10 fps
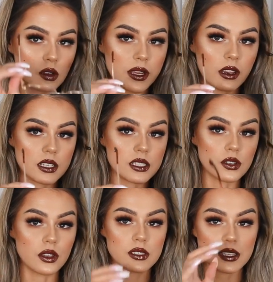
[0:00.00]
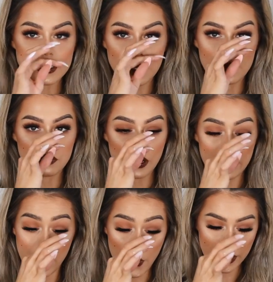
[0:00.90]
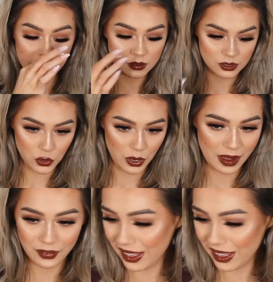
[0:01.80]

got my glasses on, so that's gonna be really annoying. Sorry about